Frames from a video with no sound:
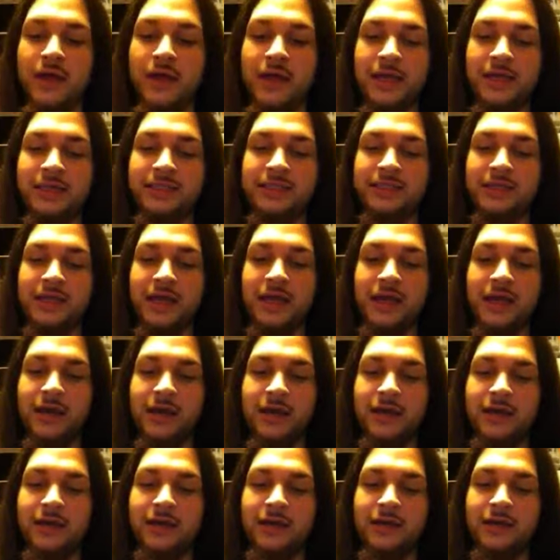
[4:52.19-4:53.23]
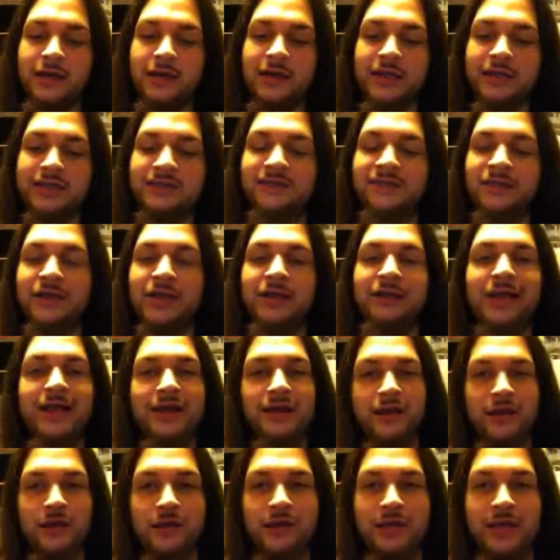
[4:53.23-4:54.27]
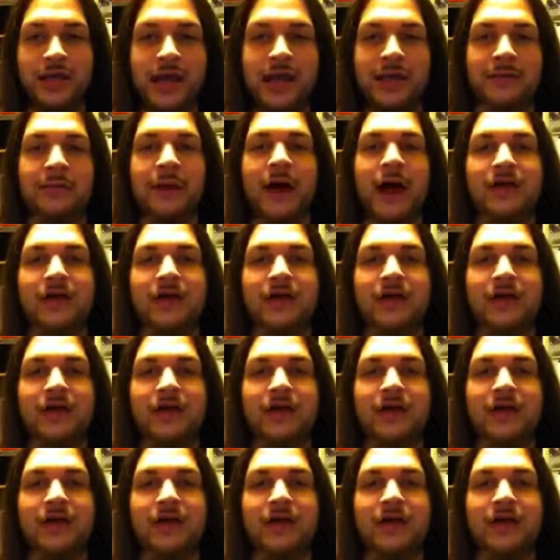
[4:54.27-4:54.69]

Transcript: It's a very lighthearted game,